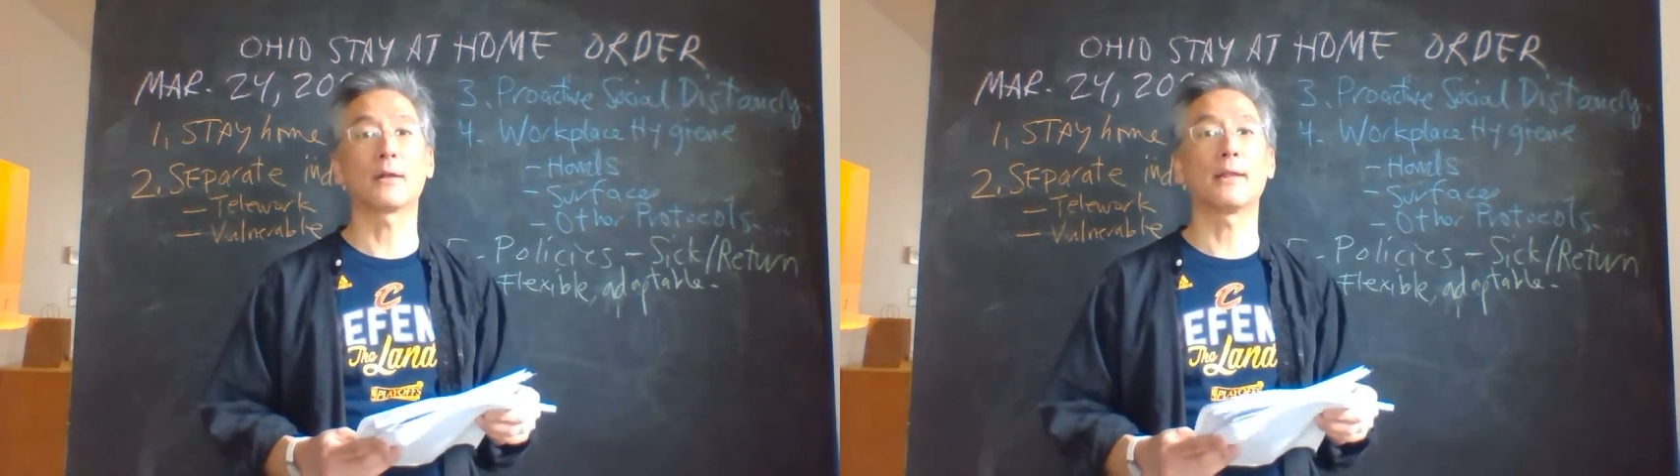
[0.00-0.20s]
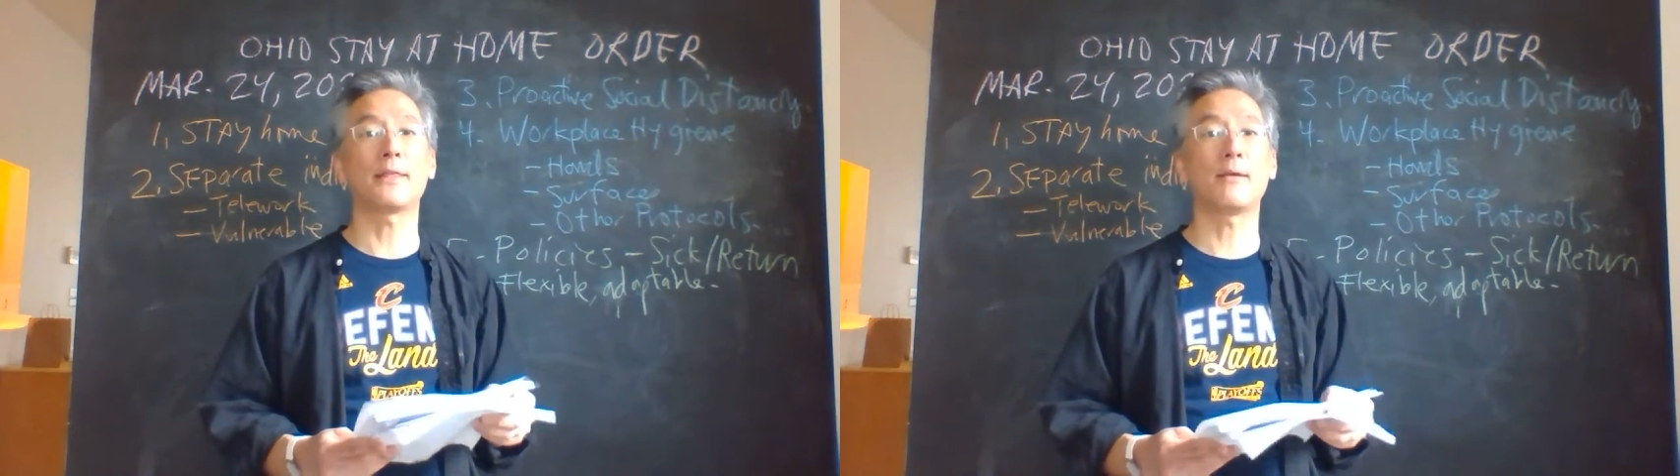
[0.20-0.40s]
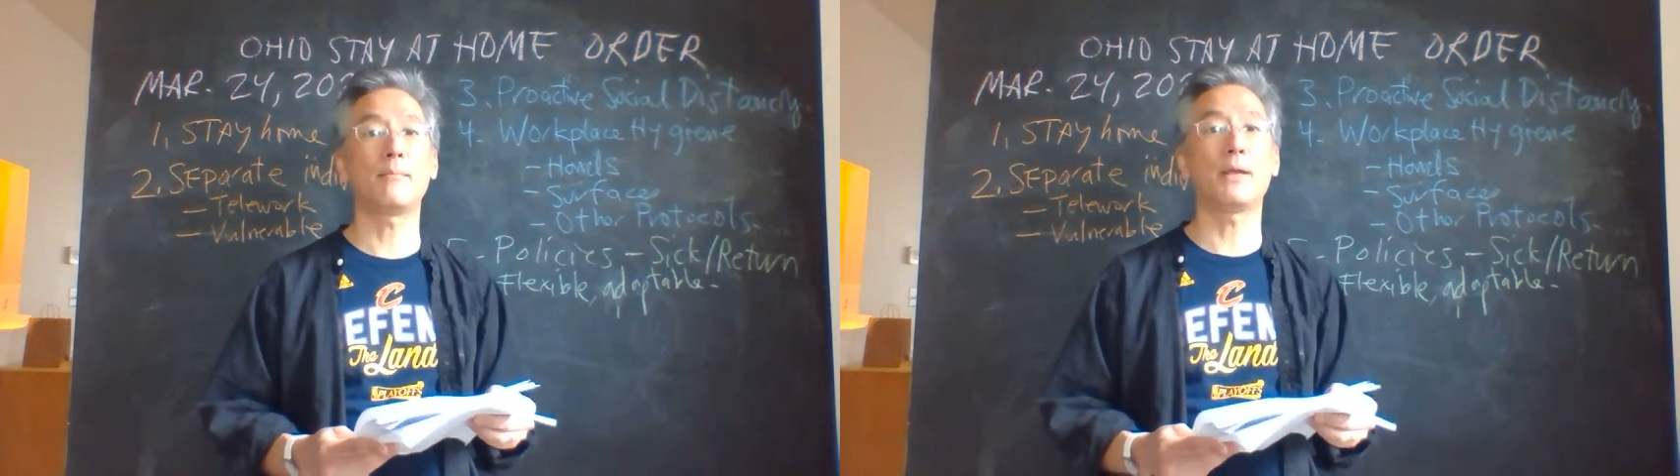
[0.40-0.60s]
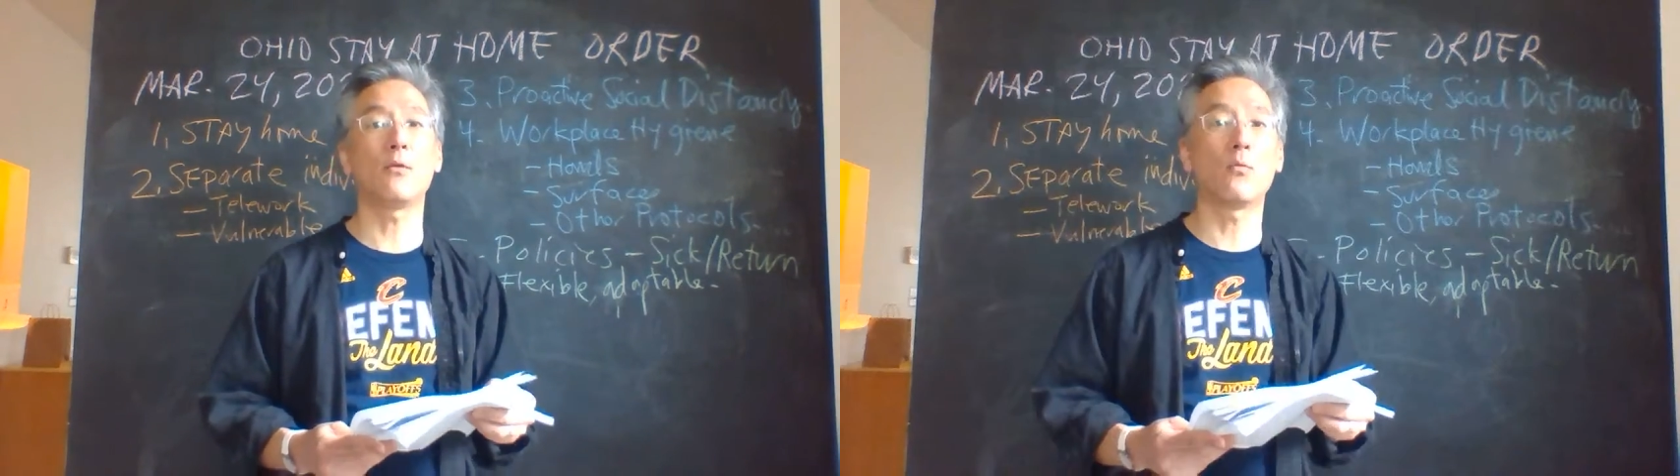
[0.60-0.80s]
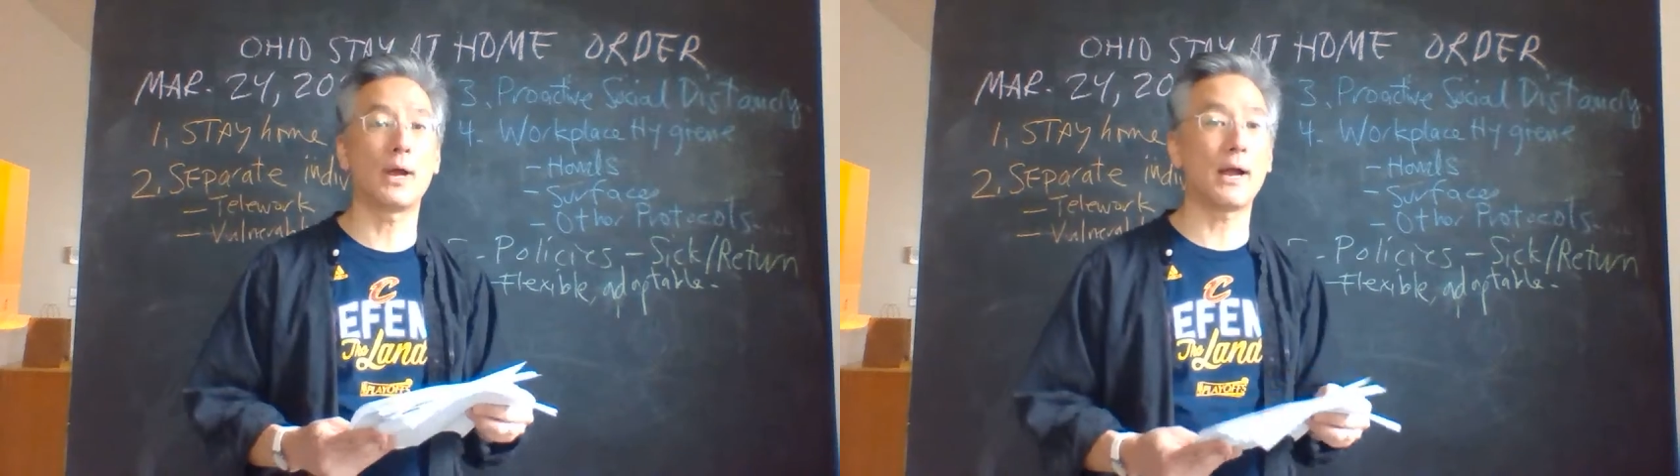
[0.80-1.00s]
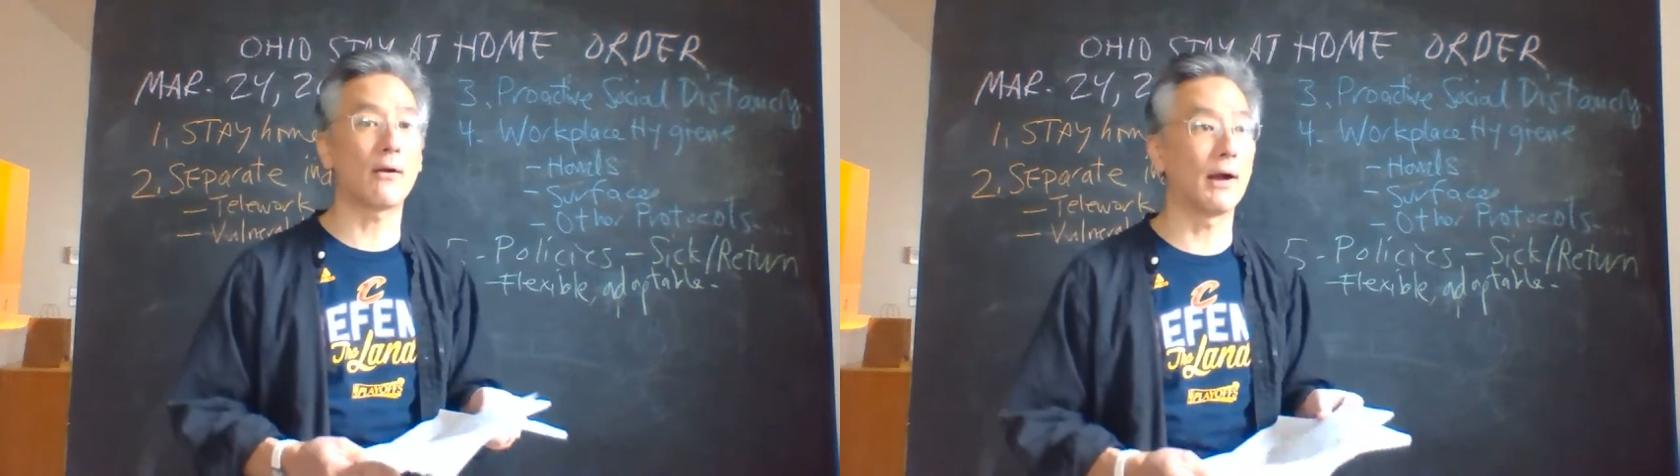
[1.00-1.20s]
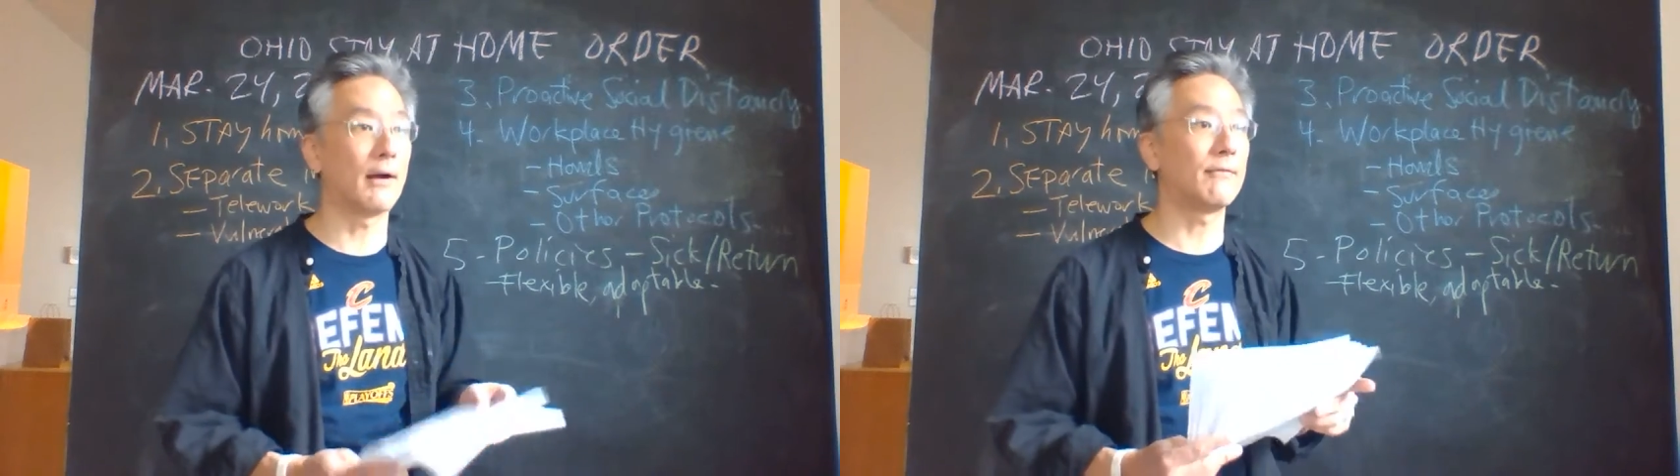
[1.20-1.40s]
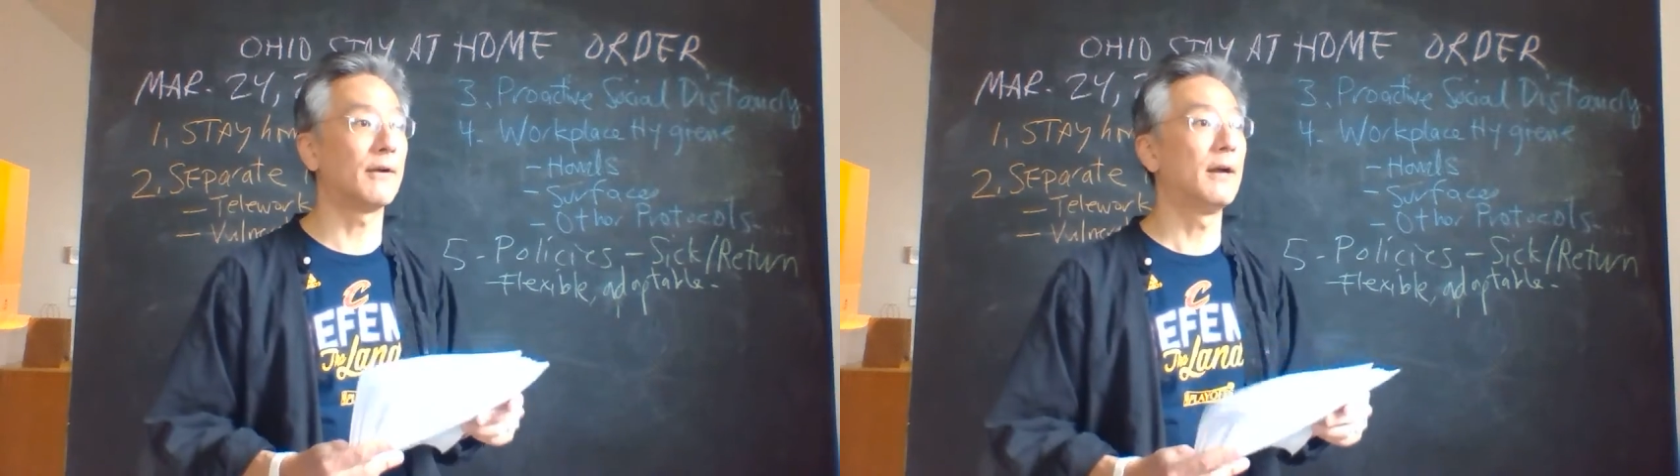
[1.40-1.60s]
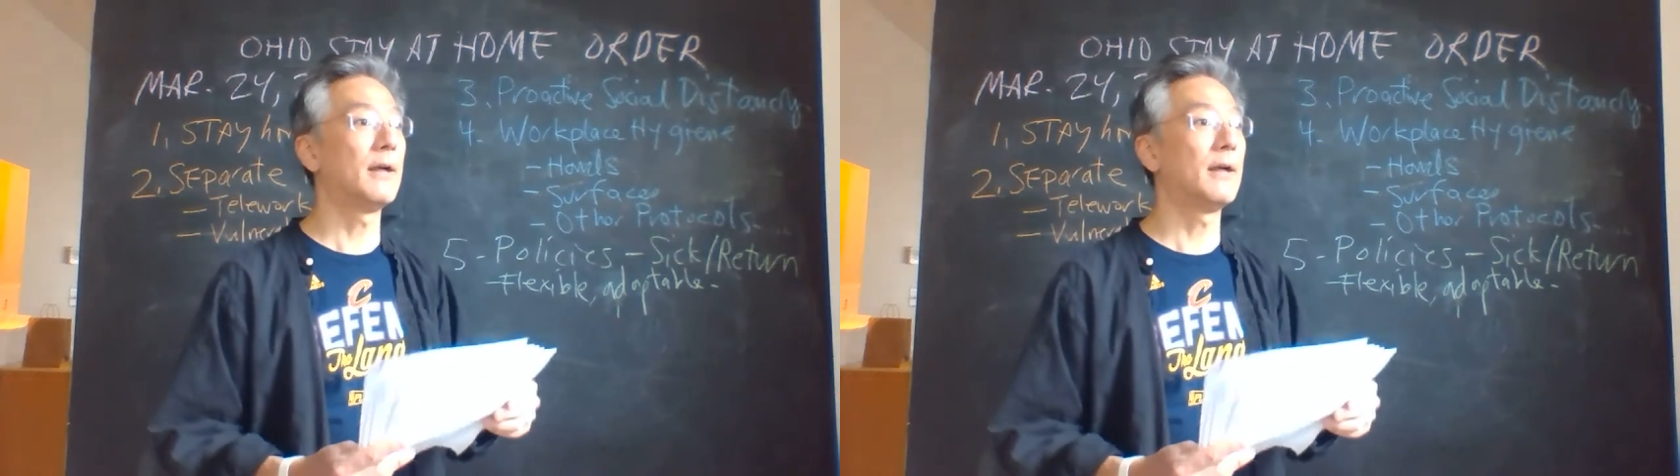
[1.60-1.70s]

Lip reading: Let them be aware of